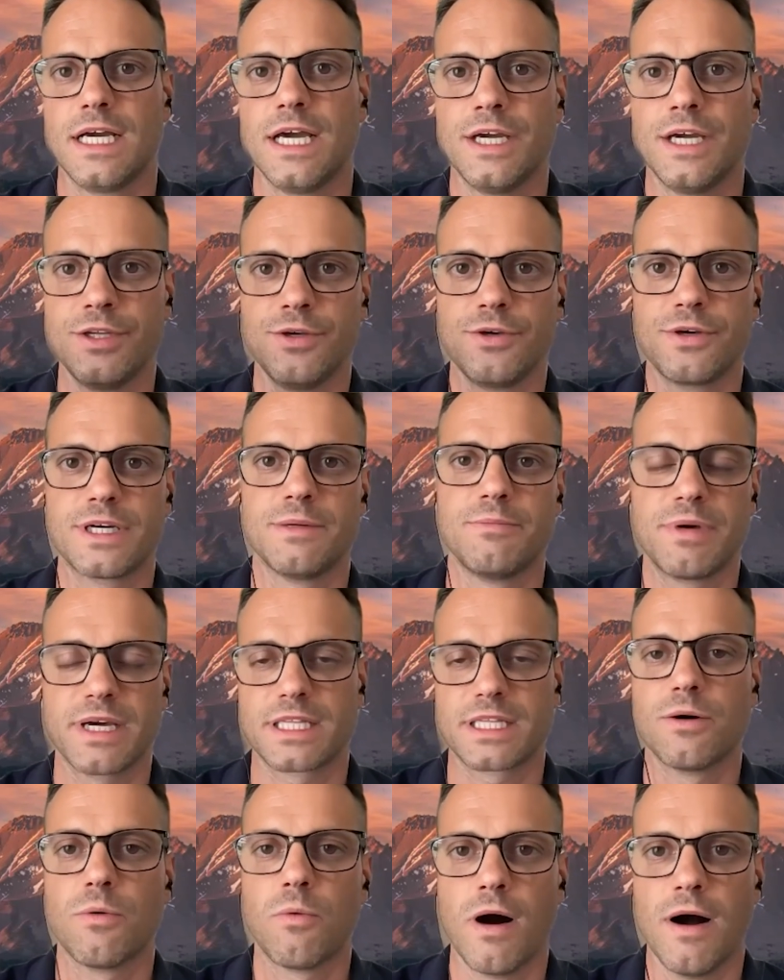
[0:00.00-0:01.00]
And you can
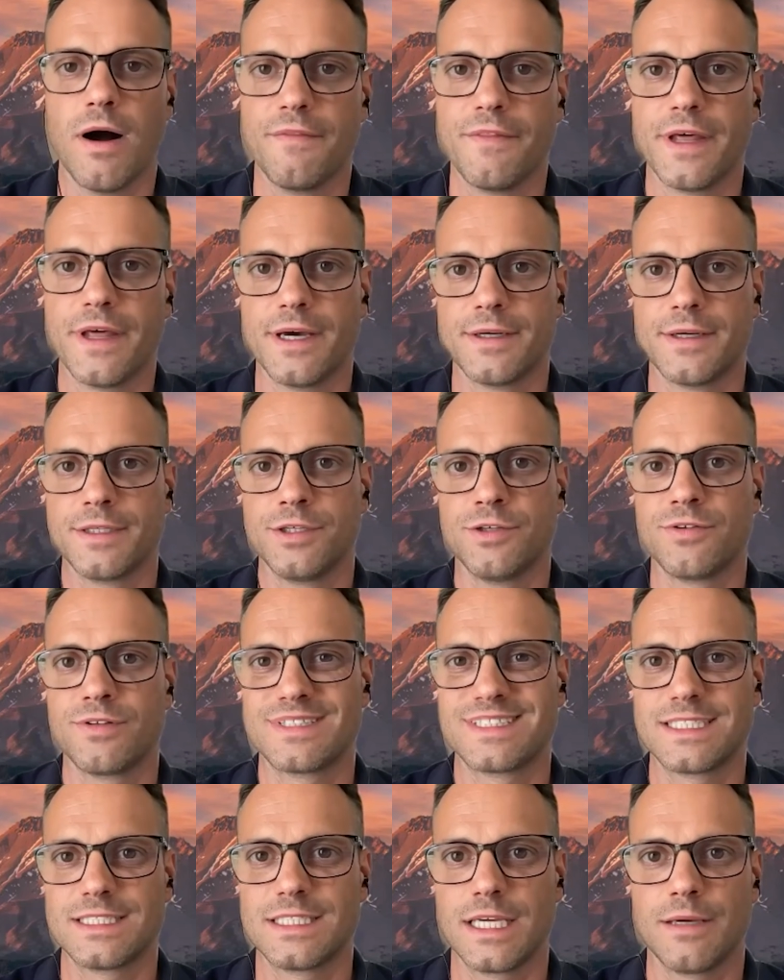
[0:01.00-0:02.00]
pick the one that you
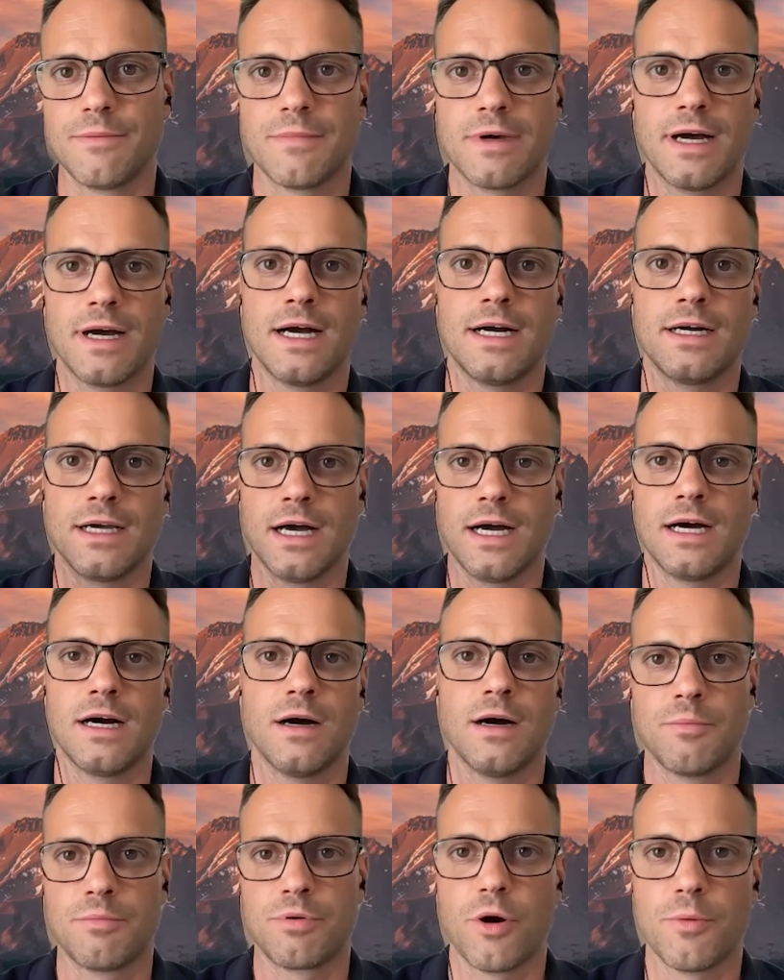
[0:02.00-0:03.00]
seem uh,
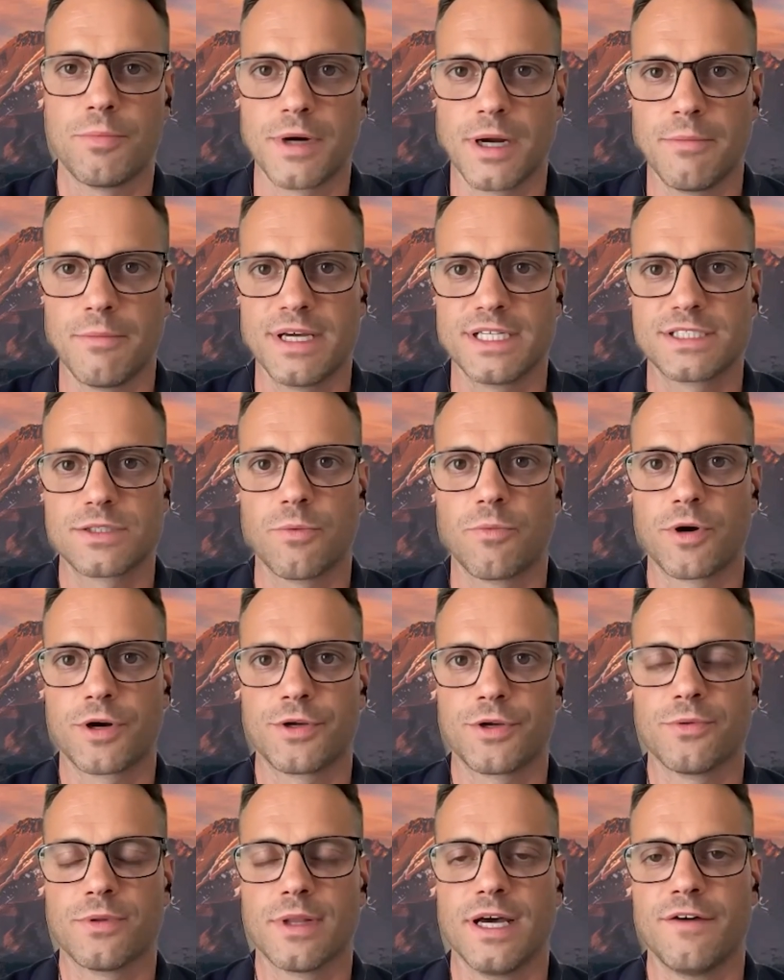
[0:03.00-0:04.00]
appropriate based on where
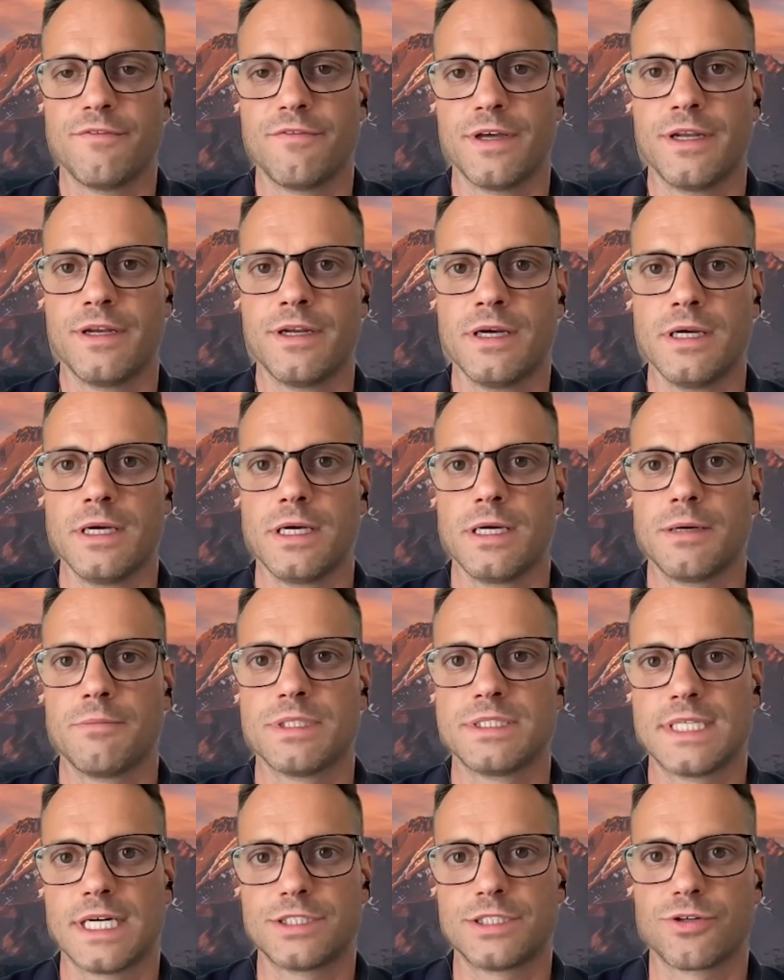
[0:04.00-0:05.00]
you live and
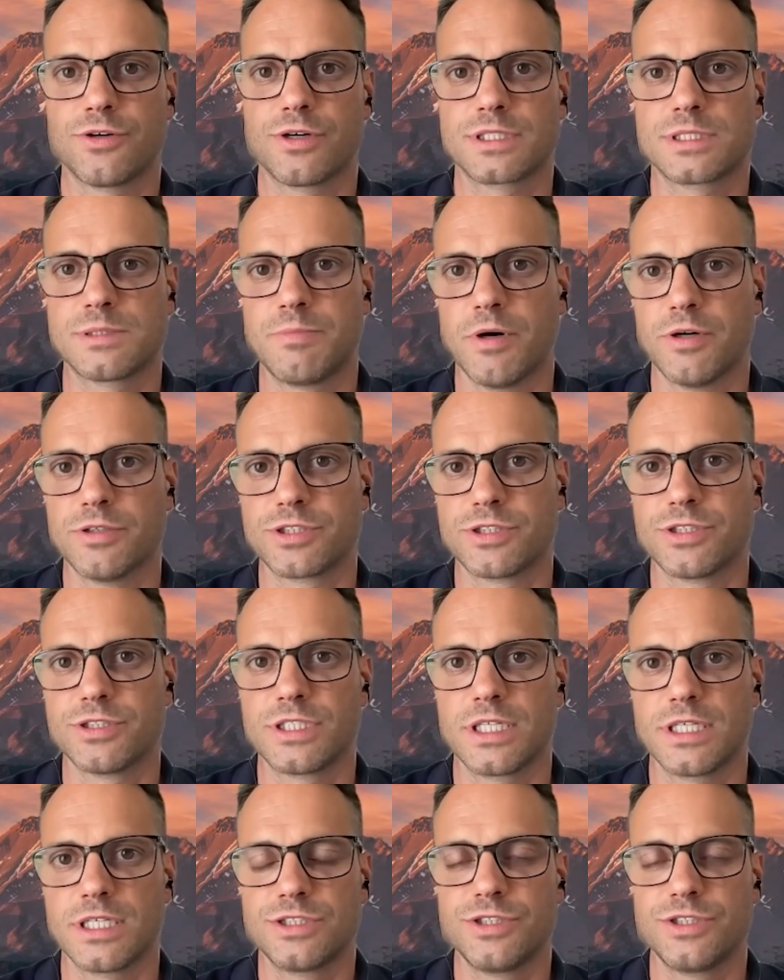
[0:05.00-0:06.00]
potential
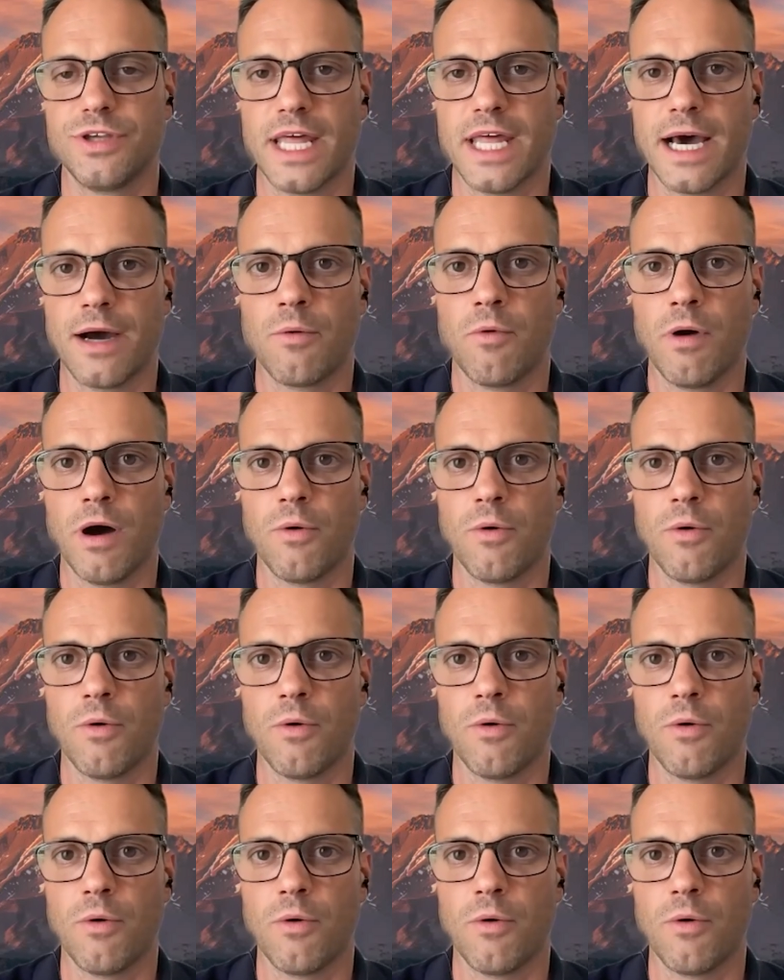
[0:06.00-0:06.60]
exposures to that well